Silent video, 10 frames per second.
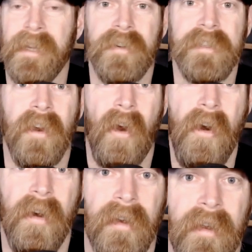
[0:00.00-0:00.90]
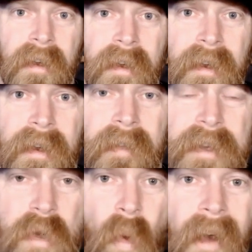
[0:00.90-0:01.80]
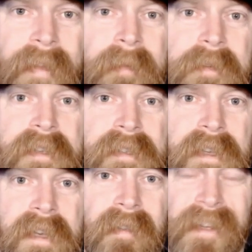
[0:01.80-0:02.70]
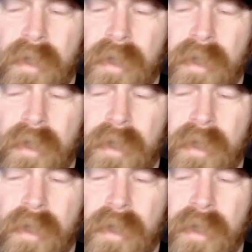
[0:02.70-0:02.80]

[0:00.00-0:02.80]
interest at heart, that you want them to succeed, that you